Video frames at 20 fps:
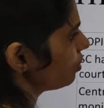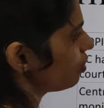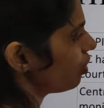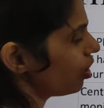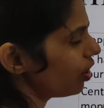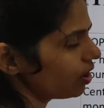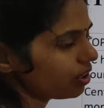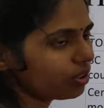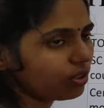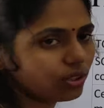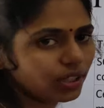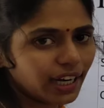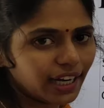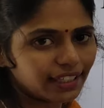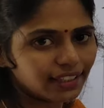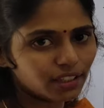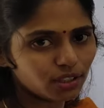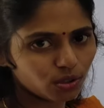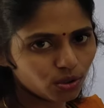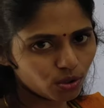you want to
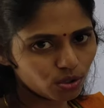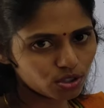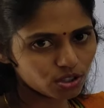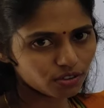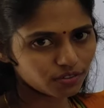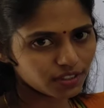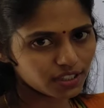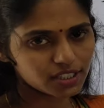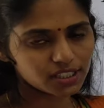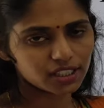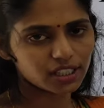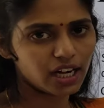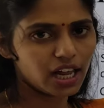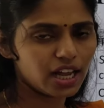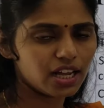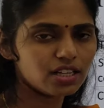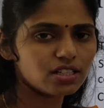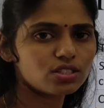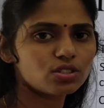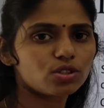get the notes of this
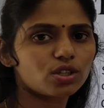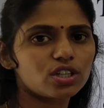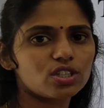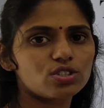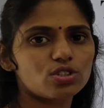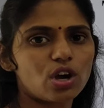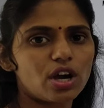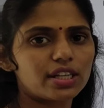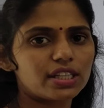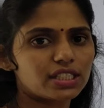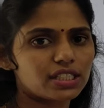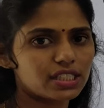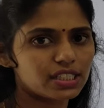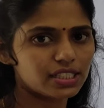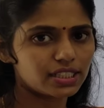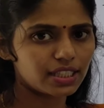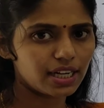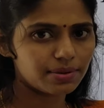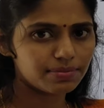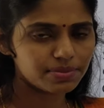class, you can join the
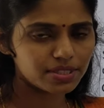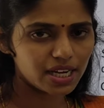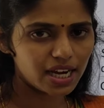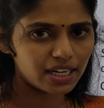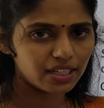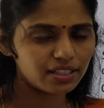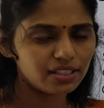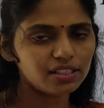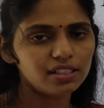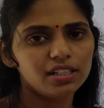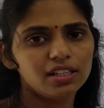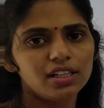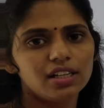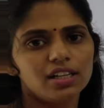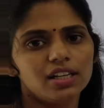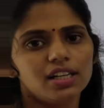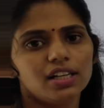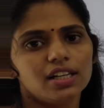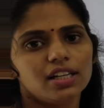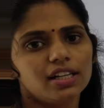telegram channel.
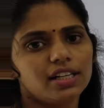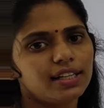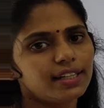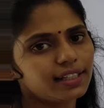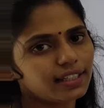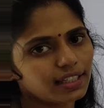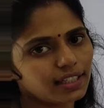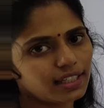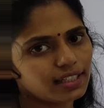Link